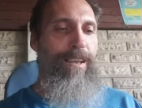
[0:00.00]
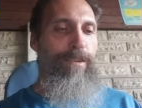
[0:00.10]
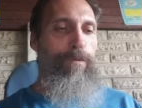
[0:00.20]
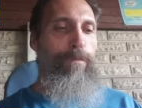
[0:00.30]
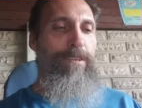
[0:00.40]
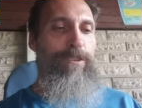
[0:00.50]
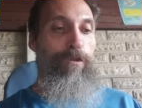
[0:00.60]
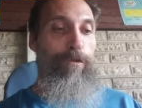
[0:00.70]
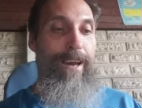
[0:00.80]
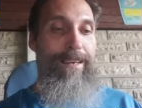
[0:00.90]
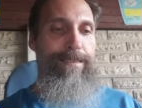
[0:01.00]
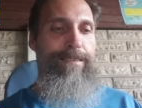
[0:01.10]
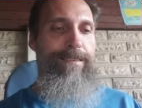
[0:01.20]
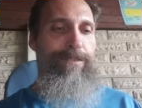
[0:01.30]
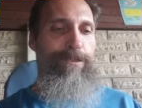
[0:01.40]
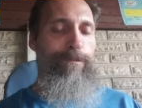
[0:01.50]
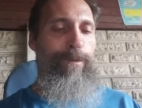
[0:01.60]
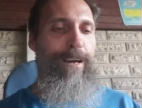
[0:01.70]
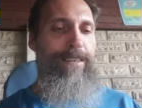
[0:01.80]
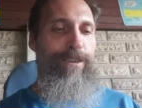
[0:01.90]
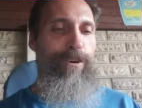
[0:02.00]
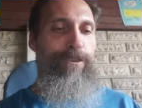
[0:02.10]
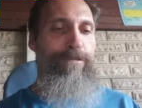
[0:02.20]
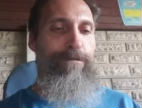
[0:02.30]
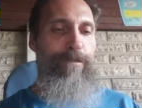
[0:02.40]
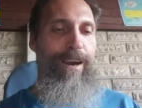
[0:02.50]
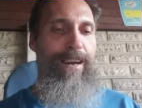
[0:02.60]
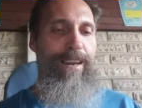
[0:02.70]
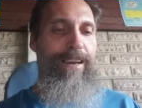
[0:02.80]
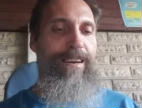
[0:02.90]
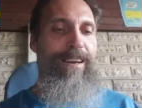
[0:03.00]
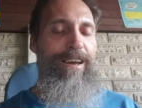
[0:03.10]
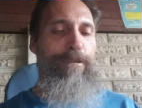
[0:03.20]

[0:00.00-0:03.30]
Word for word: The woman's arrest took place last Friday